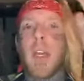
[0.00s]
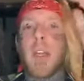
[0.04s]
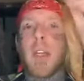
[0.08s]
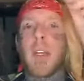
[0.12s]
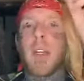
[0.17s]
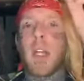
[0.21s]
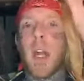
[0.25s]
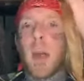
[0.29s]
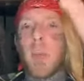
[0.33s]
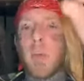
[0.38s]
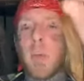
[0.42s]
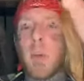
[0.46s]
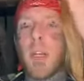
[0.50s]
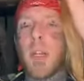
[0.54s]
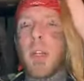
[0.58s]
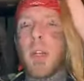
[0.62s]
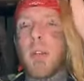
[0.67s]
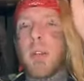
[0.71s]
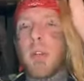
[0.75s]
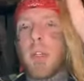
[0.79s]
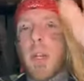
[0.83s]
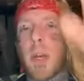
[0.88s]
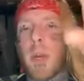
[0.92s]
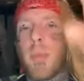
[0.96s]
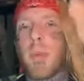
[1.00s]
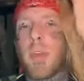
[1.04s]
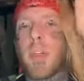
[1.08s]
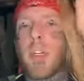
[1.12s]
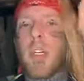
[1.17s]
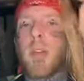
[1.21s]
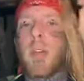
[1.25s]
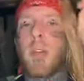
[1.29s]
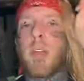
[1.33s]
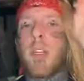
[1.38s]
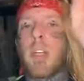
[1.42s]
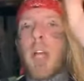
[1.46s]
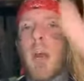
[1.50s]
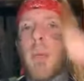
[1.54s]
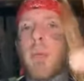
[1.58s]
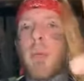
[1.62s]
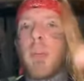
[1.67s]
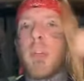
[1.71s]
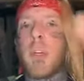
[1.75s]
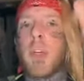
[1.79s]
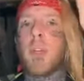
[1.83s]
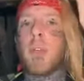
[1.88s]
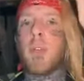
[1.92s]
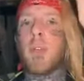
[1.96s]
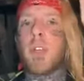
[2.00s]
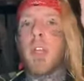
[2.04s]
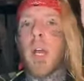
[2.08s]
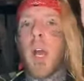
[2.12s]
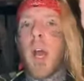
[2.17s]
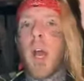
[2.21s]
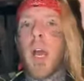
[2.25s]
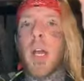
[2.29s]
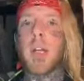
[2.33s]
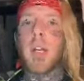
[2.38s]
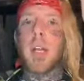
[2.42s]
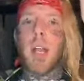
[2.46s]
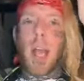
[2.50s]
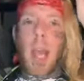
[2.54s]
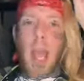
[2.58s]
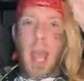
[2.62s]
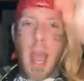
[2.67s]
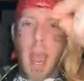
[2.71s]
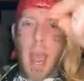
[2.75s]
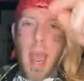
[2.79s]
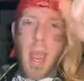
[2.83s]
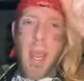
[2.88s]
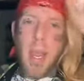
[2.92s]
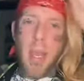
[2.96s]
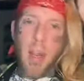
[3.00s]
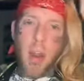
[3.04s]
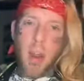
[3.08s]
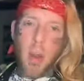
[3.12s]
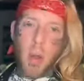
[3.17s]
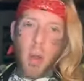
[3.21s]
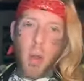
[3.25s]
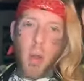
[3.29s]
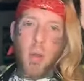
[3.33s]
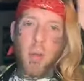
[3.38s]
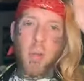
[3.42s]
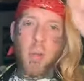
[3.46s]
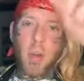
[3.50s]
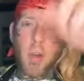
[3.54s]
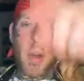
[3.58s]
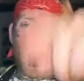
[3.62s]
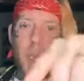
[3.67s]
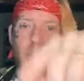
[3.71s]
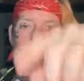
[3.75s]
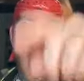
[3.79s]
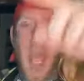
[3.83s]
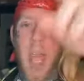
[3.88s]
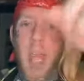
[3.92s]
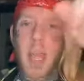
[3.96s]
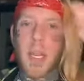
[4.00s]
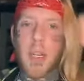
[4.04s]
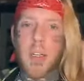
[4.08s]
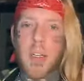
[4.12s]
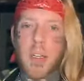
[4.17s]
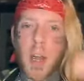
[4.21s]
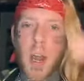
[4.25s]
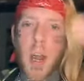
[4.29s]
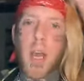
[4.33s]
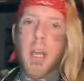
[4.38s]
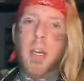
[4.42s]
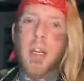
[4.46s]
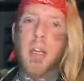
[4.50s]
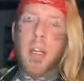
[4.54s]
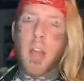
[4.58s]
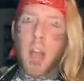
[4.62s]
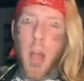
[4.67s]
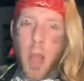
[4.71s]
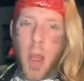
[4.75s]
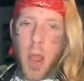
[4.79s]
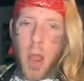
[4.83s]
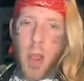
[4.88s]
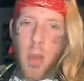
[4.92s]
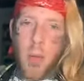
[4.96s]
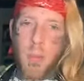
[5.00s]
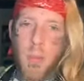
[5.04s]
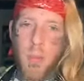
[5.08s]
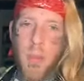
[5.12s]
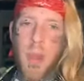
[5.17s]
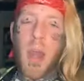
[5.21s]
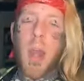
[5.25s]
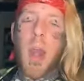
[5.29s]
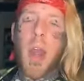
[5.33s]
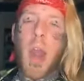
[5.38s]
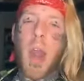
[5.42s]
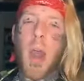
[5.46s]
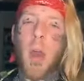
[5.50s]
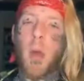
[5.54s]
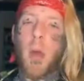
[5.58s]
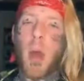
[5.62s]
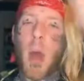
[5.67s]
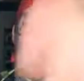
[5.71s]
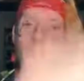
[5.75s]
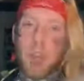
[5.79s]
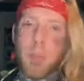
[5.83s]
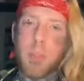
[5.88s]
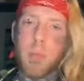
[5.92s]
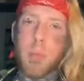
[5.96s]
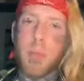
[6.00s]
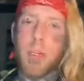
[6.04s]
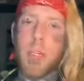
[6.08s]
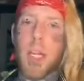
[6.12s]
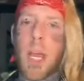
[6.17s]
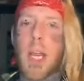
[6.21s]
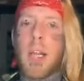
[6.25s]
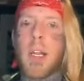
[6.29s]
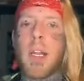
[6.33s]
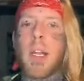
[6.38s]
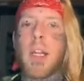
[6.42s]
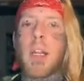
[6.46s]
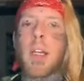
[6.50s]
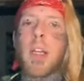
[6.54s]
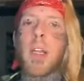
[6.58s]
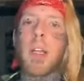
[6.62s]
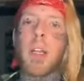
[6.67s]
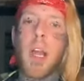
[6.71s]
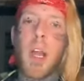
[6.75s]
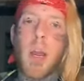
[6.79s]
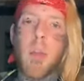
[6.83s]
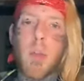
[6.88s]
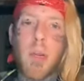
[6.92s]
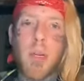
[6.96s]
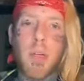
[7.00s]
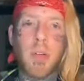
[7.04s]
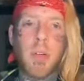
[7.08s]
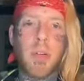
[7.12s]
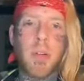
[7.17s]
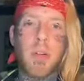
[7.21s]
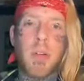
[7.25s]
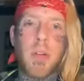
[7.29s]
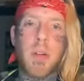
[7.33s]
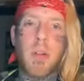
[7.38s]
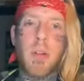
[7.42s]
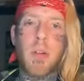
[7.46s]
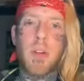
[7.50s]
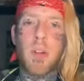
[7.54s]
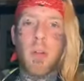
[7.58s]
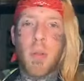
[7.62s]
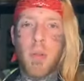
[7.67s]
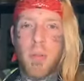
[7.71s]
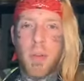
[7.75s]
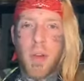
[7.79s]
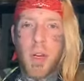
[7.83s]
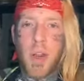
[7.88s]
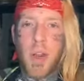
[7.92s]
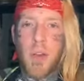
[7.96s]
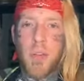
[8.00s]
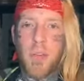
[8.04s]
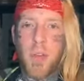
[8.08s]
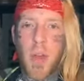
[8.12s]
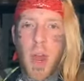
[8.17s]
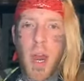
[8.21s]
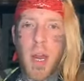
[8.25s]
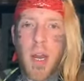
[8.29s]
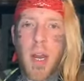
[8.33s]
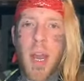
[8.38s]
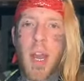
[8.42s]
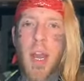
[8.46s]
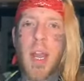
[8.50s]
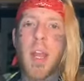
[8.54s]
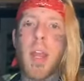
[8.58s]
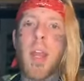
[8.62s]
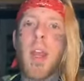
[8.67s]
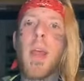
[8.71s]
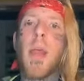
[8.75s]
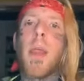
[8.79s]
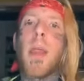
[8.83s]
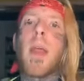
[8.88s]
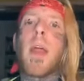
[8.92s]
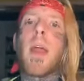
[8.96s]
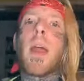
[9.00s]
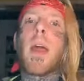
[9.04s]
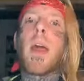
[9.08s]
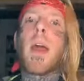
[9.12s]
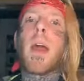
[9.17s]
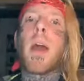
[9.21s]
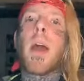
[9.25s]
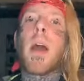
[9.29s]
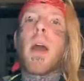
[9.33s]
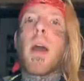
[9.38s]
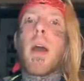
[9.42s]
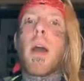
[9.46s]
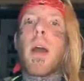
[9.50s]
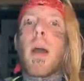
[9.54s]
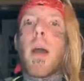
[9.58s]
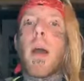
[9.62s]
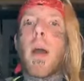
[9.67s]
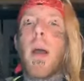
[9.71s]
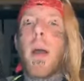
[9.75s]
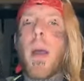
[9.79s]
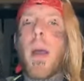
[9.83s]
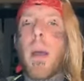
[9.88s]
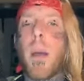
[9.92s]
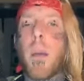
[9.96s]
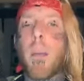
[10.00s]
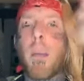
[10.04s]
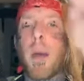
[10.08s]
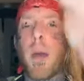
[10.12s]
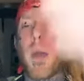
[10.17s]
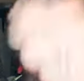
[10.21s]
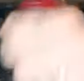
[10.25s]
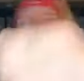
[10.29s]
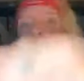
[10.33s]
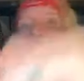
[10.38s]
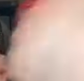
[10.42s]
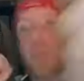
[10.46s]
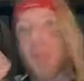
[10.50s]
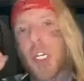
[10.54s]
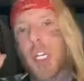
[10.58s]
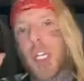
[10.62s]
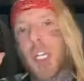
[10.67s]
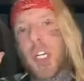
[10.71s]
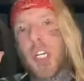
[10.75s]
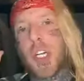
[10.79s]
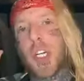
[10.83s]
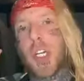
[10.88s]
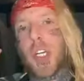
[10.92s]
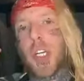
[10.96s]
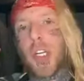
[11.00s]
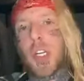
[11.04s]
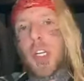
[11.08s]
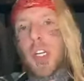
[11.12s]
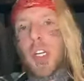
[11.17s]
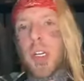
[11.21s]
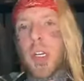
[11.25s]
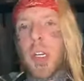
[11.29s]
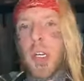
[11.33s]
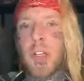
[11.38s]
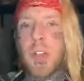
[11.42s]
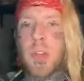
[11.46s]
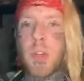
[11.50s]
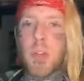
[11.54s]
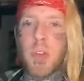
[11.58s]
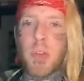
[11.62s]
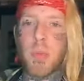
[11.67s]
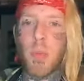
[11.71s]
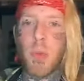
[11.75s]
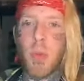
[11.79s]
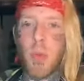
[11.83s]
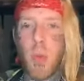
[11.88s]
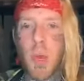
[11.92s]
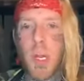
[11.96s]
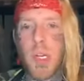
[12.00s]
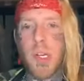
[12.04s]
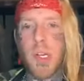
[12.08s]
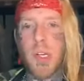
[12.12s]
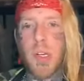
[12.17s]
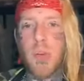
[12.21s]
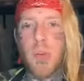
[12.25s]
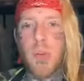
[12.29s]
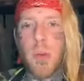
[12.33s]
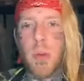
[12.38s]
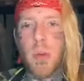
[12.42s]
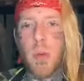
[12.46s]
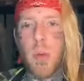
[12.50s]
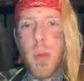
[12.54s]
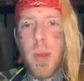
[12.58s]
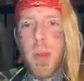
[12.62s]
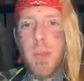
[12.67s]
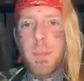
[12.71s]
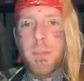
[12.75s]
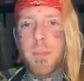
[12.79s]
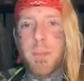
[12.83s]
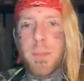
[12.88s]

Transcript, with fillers: www.hangovergang.com. I'll also put that link in the comments. New video Friday. But um, let's do some more questions real quick.